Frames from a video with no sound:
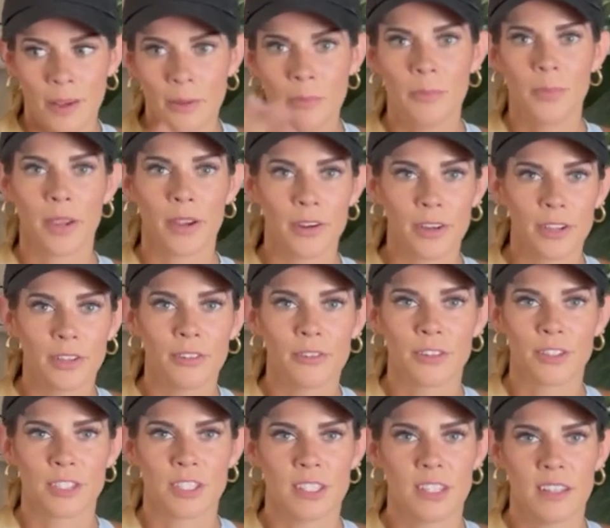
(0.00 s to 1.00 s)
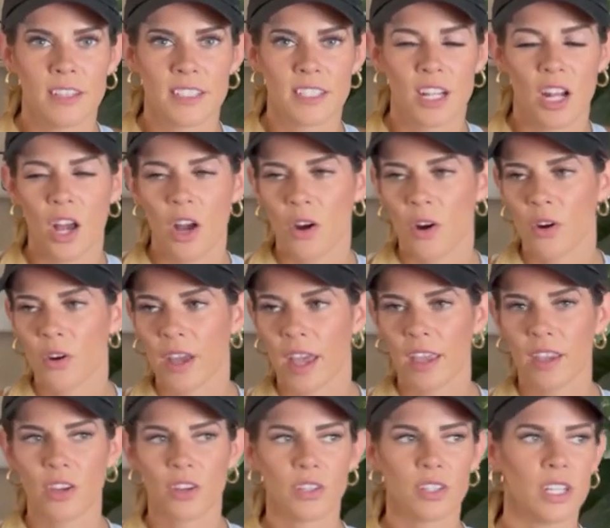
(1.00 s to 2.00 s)
Barry University. And said, oh, okay,
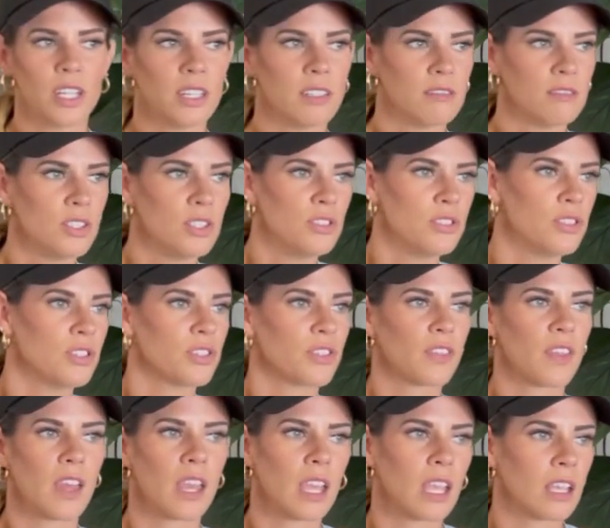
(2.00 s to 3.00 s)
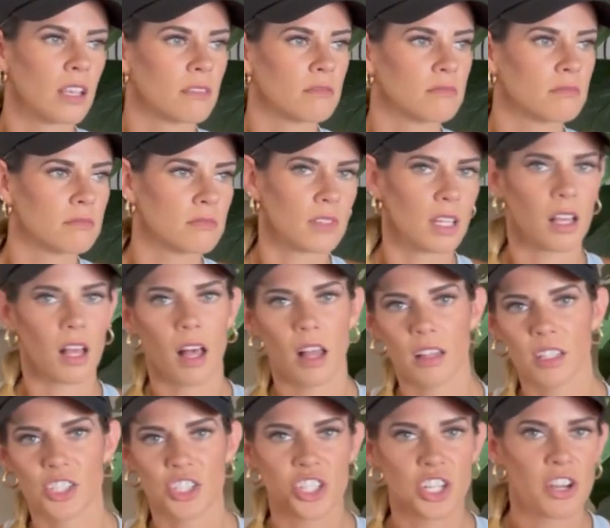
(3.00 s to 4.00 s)
you're good. You do your thing. I'll
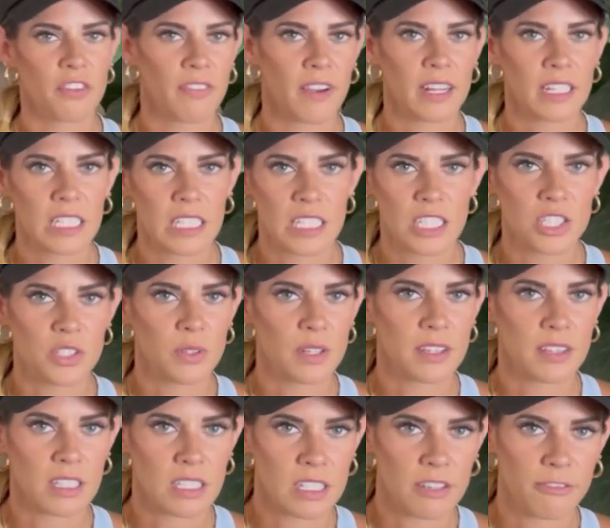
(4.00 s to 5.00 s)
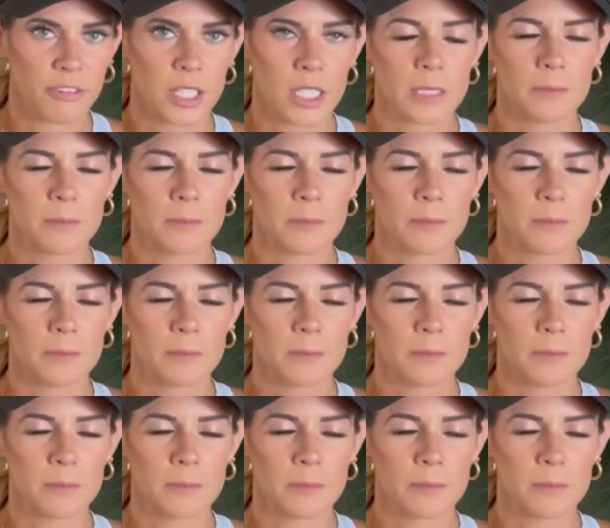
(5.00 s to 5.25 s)
let you know if I need to do anything different.